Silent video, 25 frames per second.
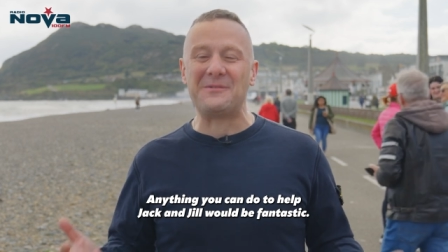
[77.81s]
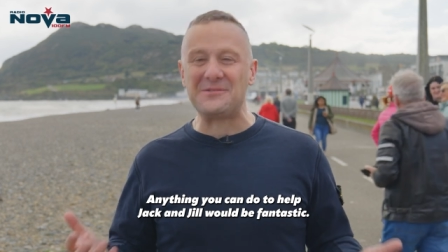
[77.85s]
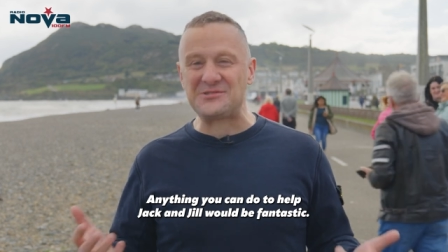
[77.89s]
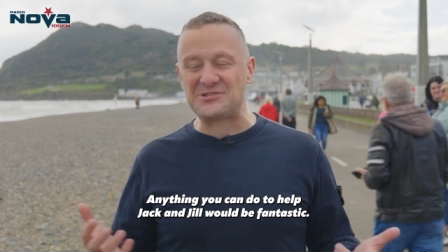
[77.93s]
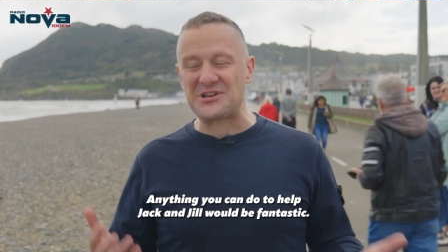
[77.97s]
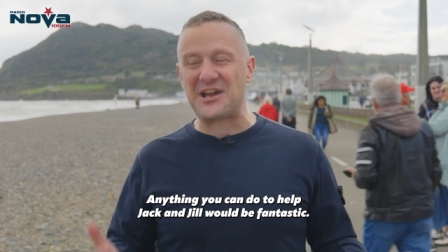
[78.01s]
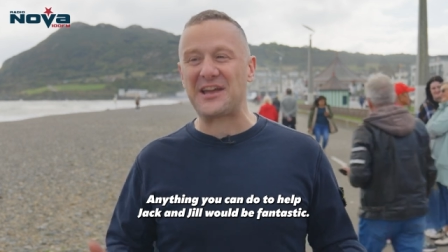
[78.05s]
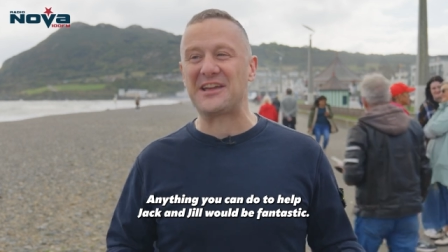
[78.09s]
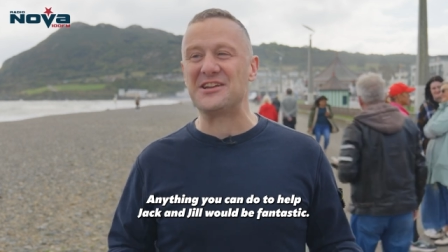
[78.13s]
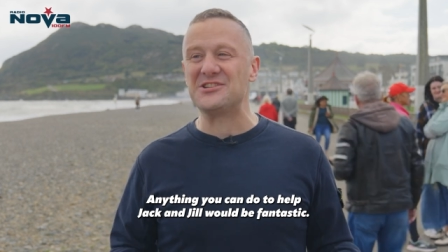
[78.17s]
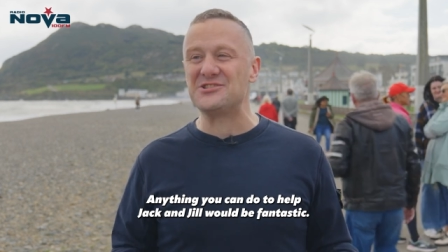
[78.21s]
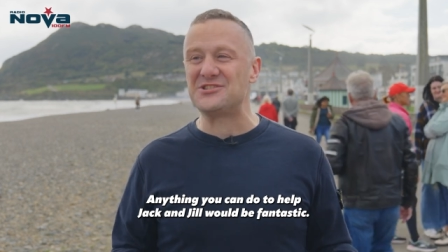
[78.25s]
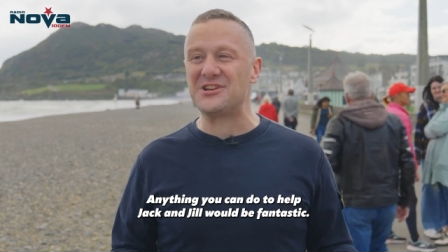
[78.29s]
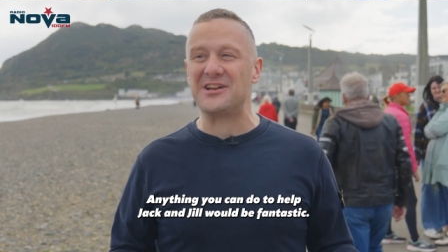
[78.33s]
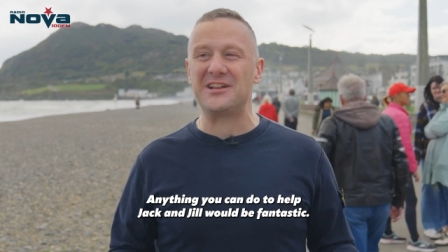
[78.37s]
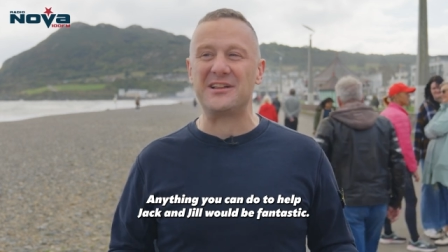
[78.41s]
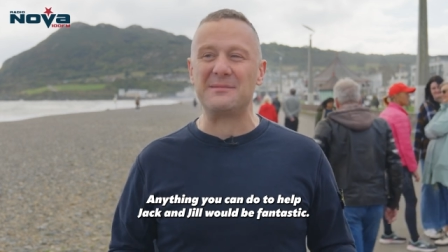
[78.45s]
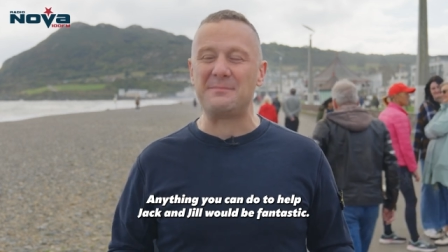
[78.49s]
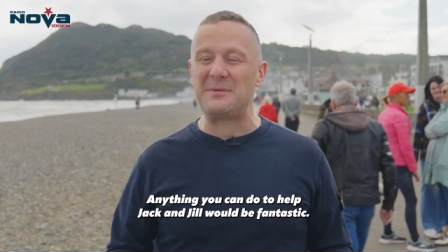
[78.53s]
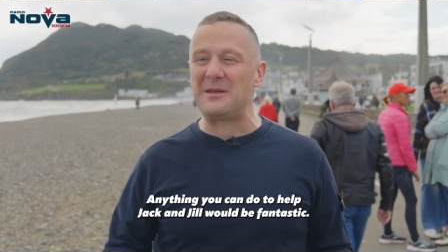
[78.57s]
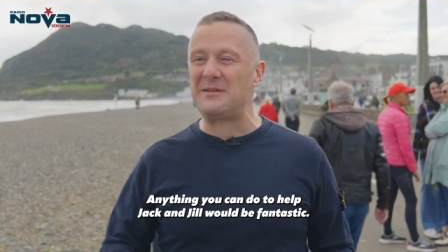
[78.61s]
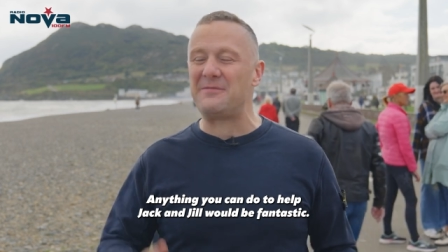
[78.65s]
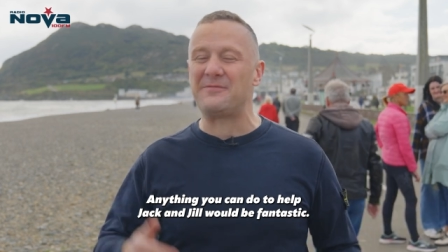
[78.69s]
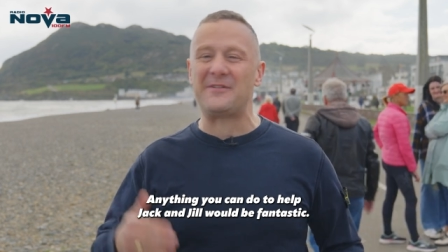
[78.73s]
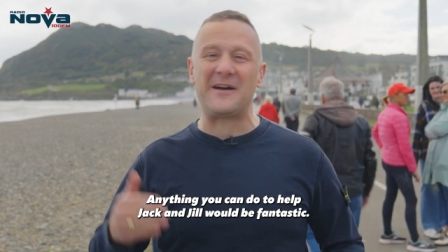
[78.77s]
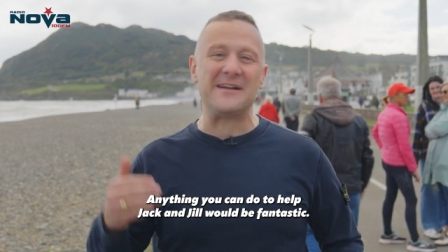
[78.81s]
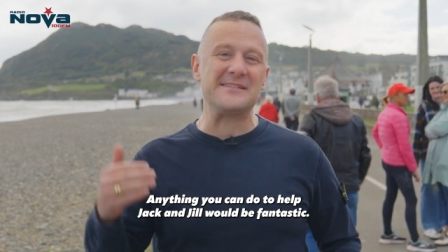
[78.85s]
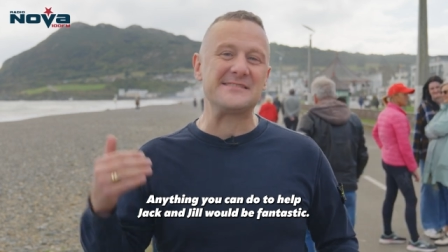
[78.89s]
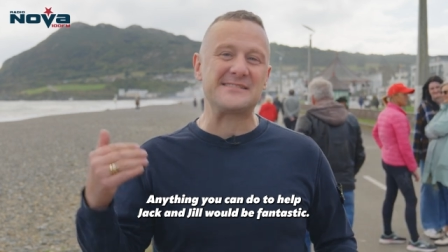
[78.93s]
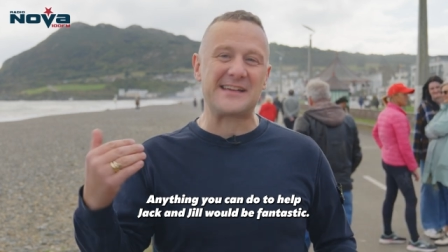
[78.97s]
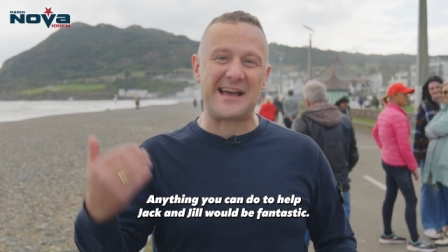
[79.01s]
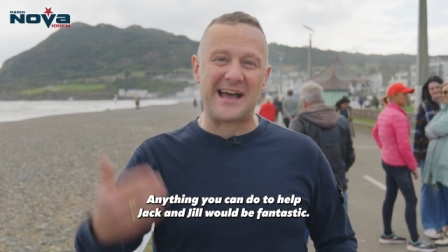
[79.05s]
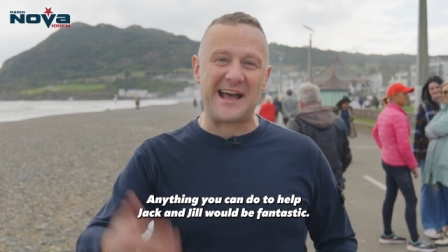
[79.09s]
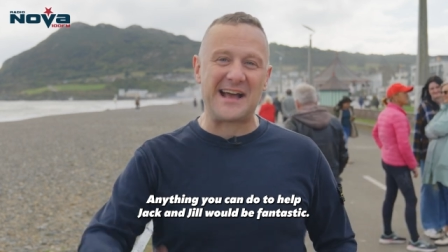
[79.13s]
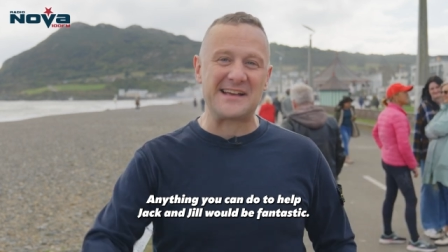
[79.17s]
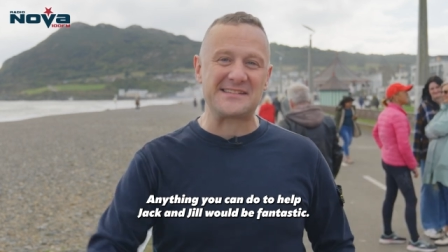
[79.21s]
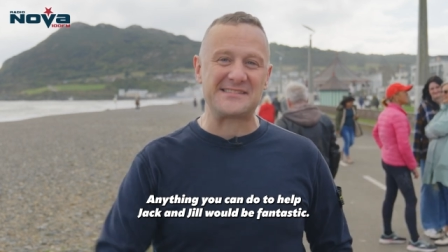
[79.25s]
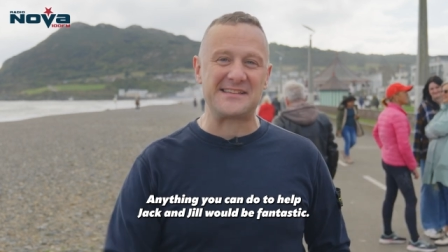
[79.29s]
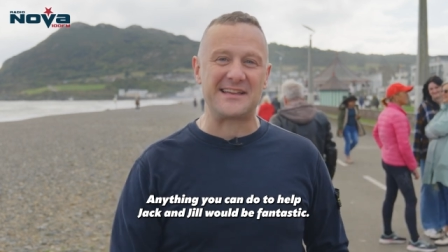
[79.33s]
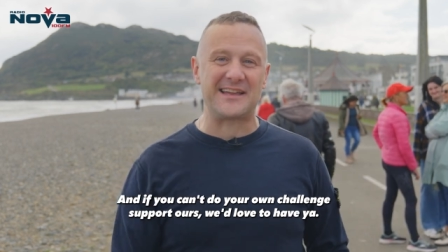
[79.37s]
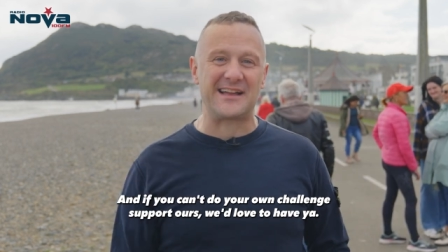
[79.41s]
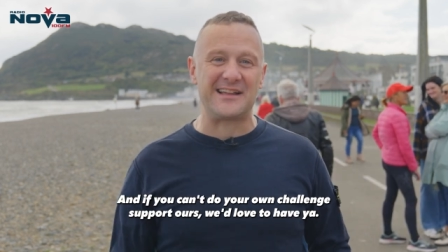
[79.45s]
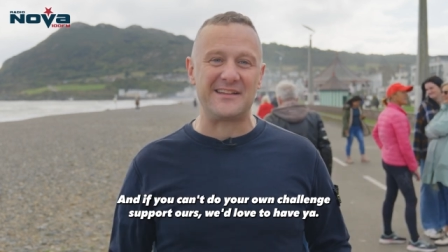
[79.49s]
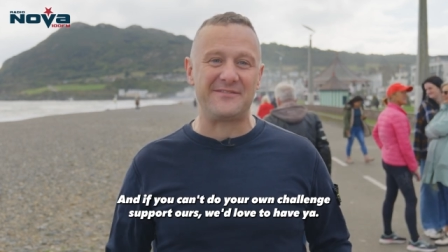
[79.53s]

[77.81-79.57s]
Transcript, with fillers: Jack and Jill would be fantastic.